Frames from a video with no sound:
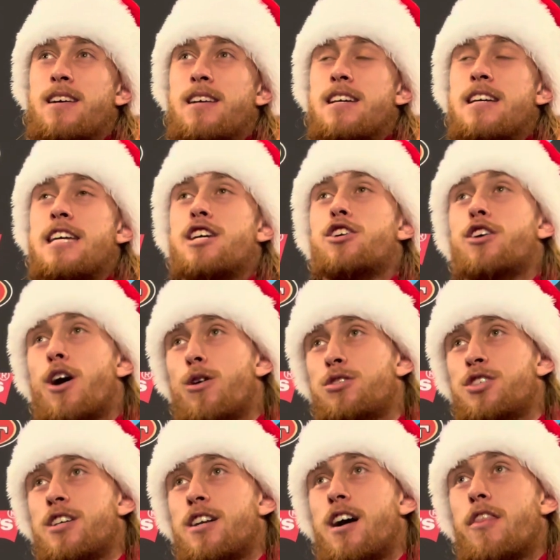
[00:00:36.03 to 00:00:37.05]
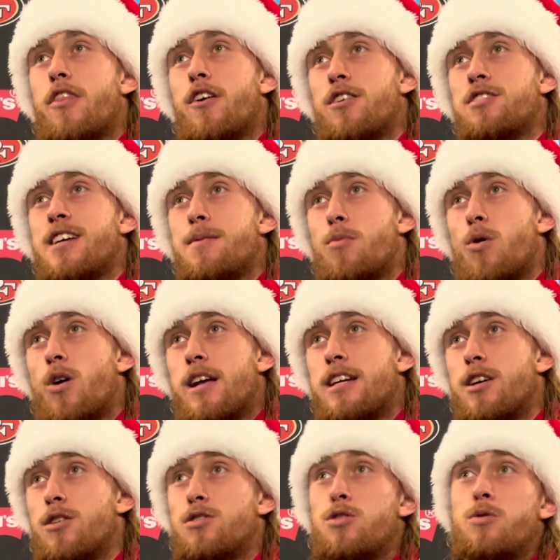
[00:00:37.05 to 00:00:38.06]
He coached it on Thursday morning. He
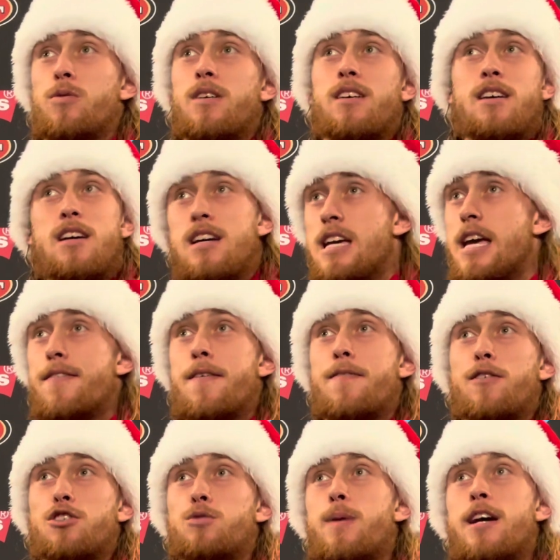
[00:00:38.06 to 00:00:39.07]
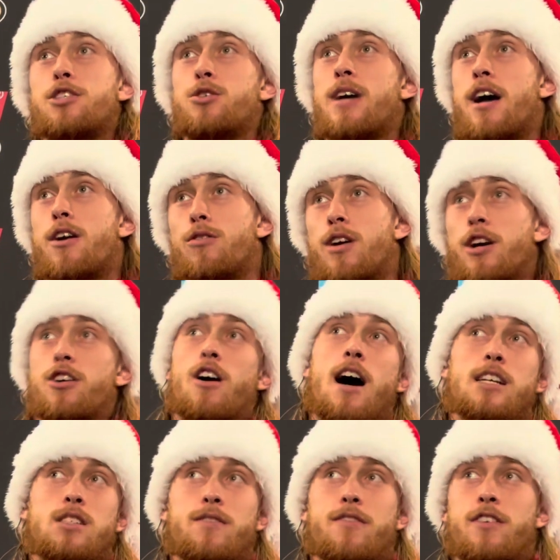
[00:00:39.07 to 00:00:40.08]
goes, even if there's space, you got to run
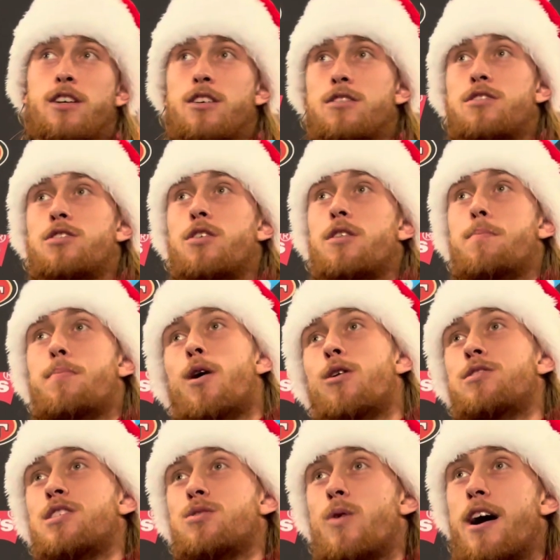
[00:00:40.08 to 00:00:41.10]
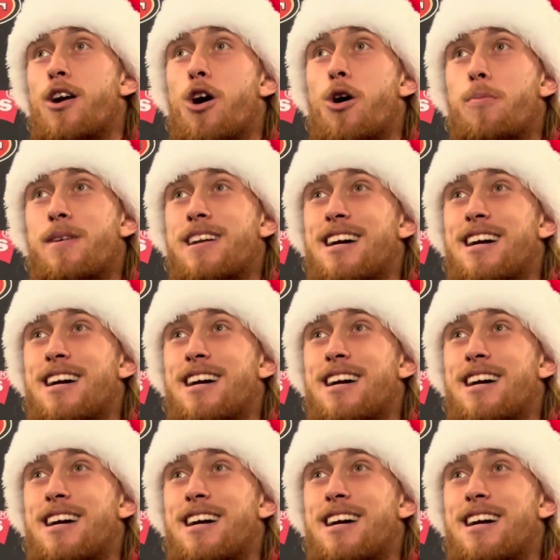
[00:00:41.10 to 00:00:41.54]
across the field so the post is wide open.